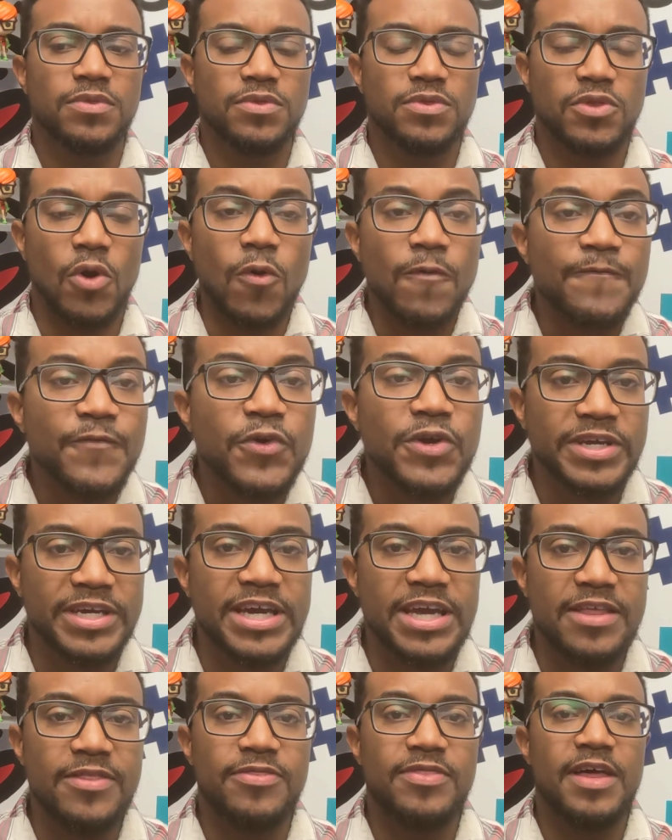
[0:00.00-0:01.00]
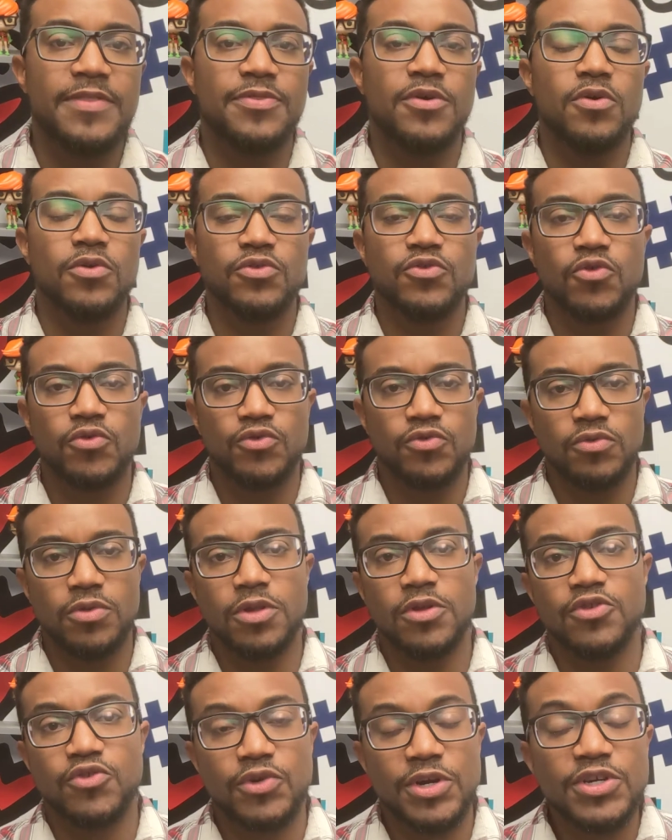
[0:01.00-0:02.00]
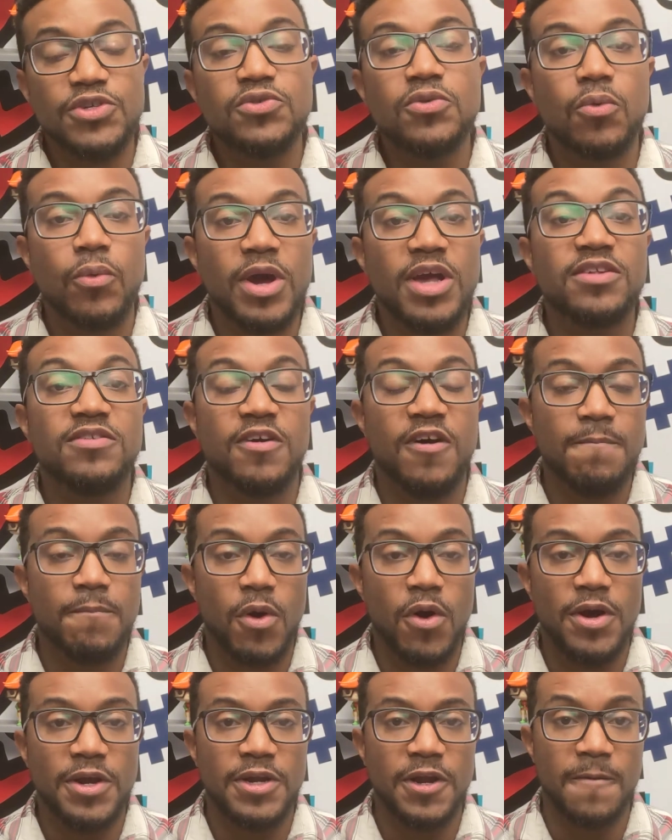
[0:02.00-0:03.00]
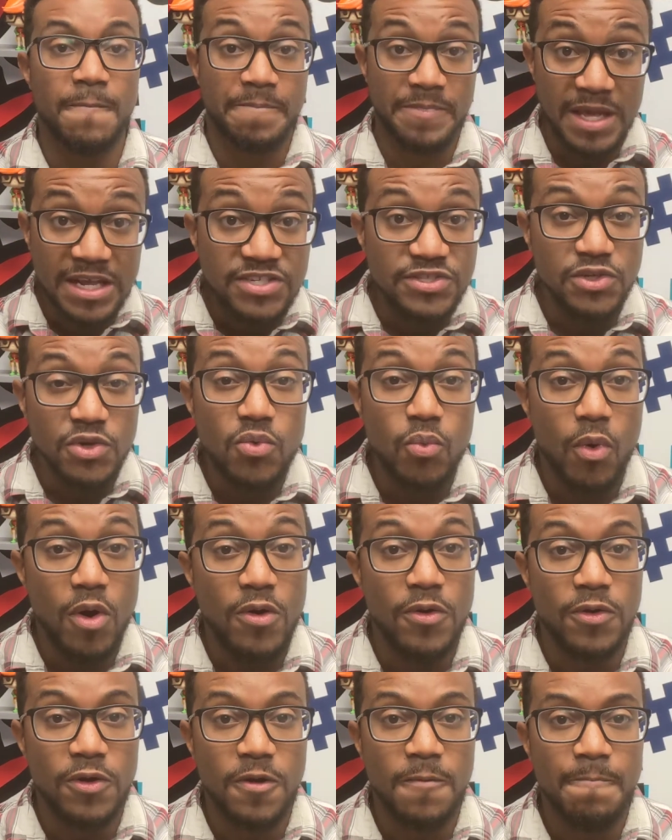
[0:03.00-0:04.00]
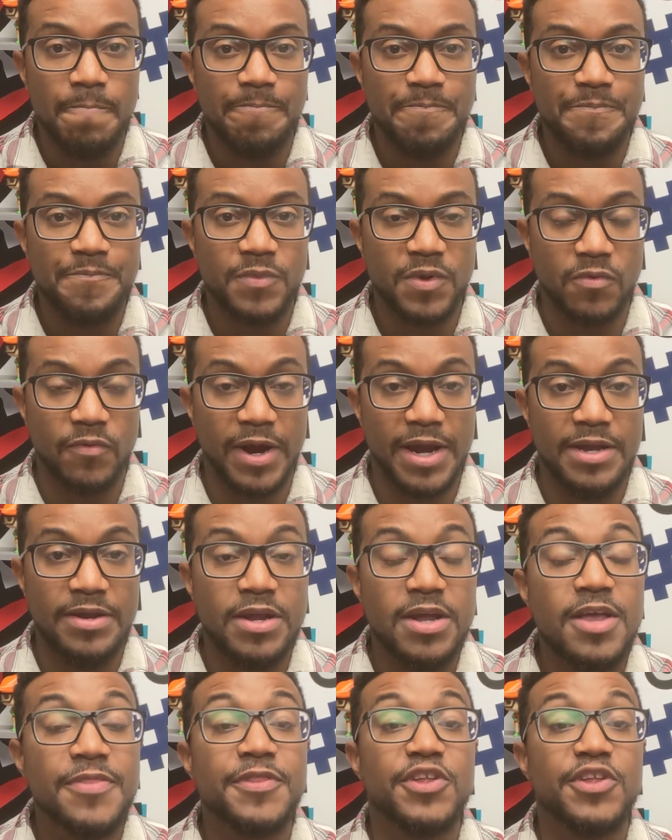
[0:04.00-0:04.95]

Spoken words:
don't forget that the traditional ways of marketing, they still work, right?